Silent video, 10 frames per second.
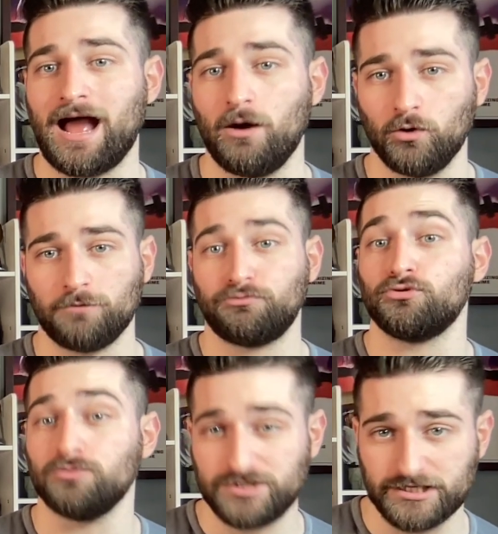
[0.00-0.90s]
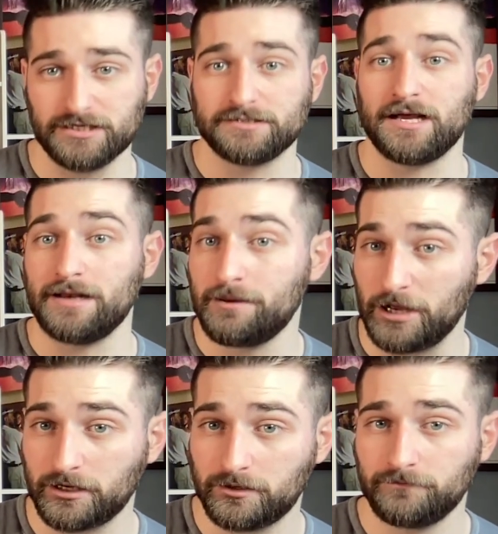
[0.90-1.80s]
our Proustian
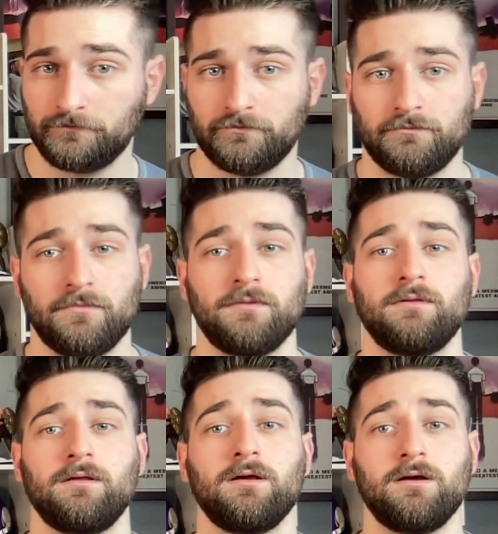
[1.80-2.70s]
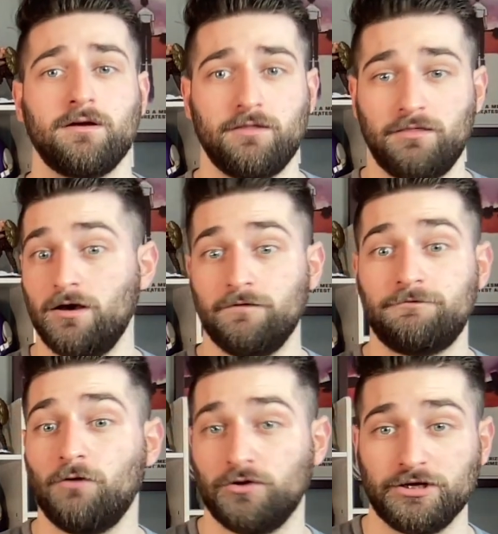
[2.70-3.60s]
dynamic, the
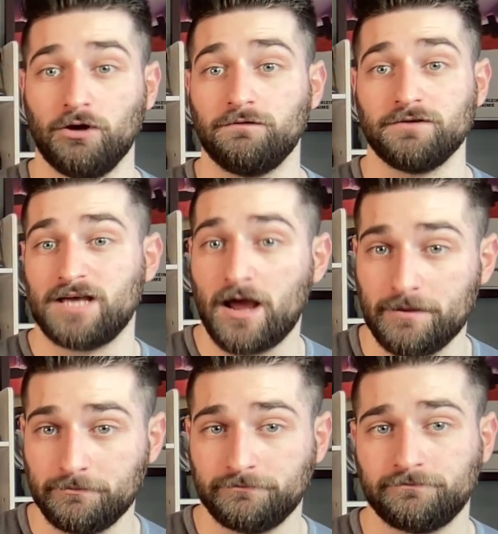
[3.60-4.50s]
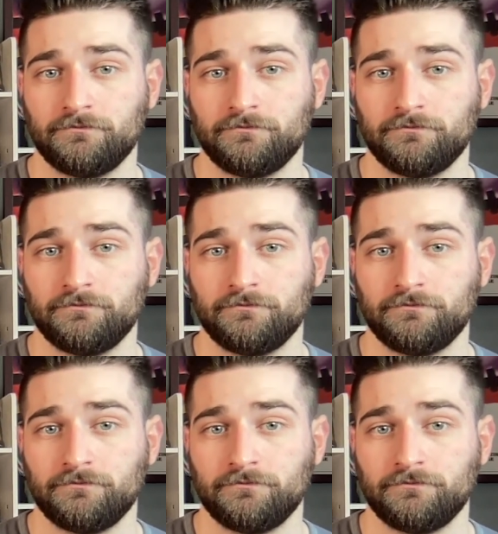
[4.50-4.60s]
folding over time.